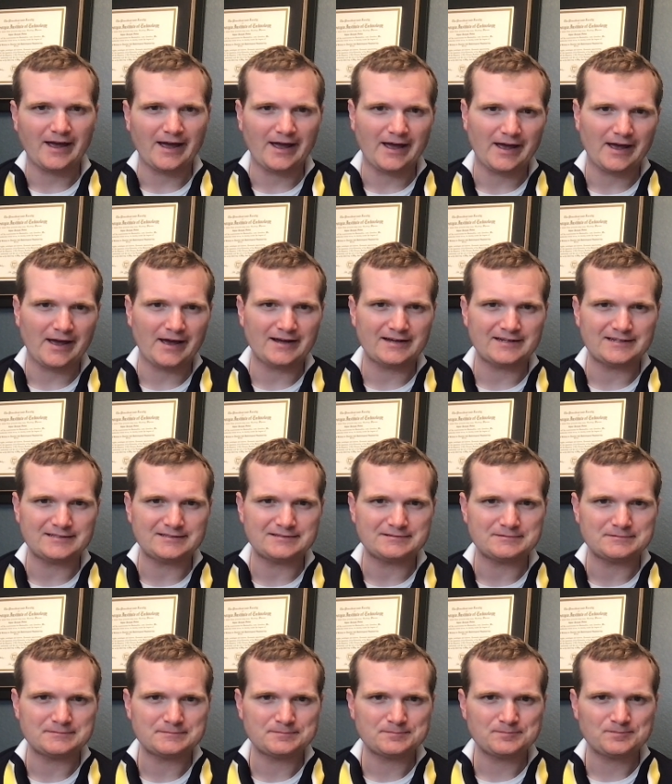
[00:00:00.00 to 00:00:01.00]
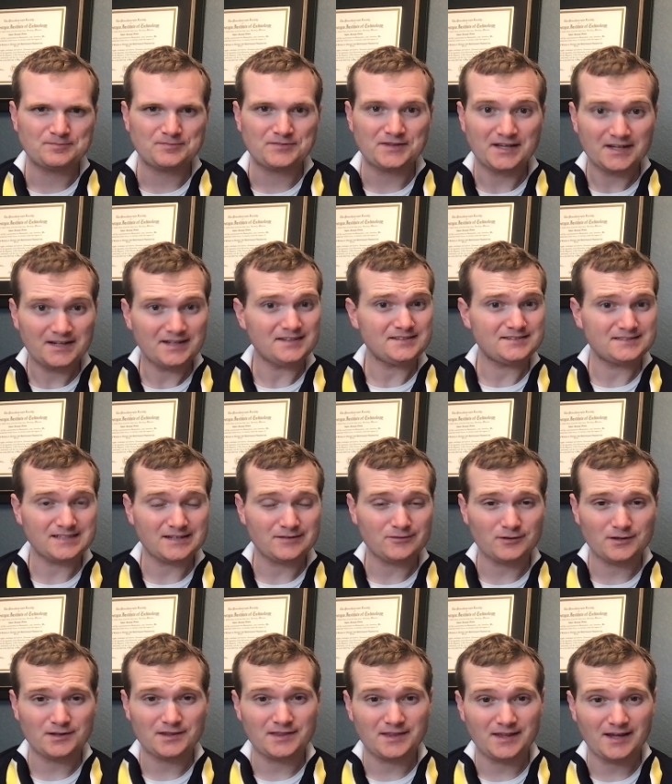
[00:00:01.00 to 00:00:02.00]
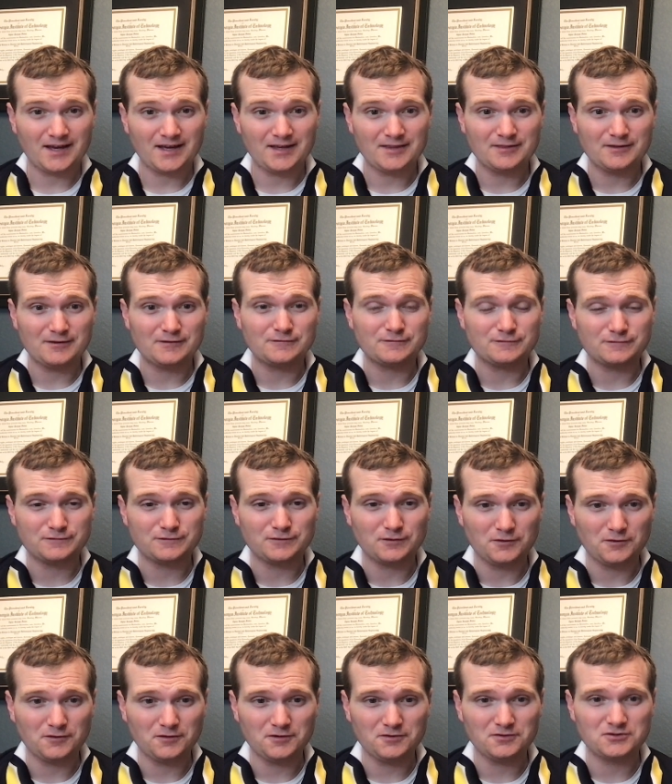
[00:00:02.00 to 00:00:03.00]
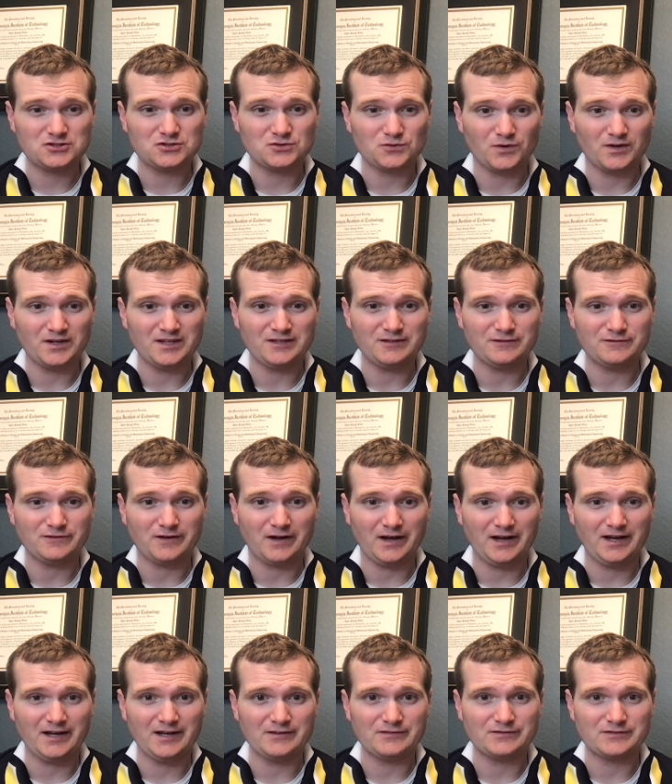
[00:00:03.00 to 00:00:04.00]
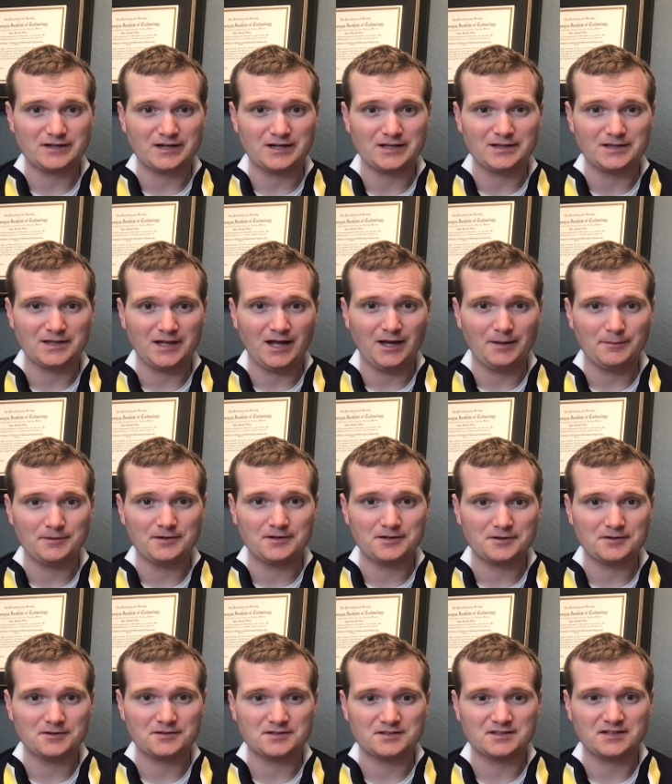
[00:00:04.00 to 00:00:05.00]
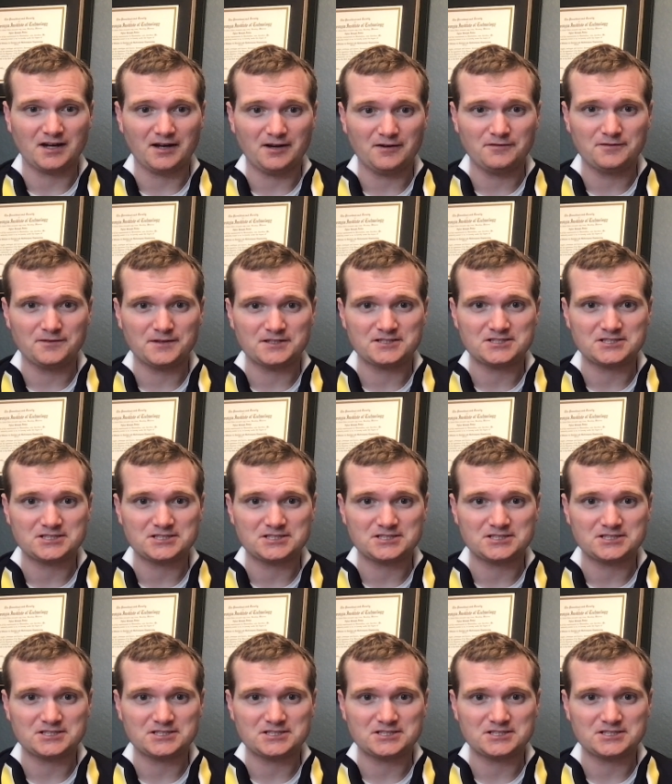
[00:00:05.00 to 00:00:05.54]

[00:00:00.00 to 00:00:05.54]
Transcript: And it hits everything the full 25 kilometers of the